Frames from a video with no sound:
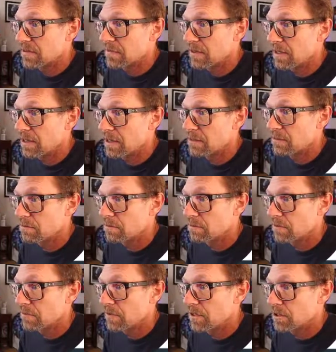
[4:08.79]
If I
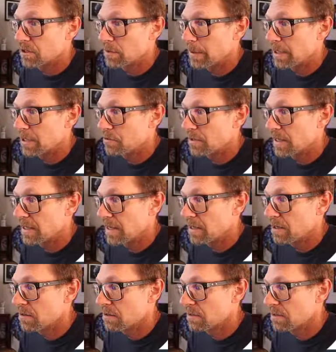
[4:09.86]
refresh the page right now,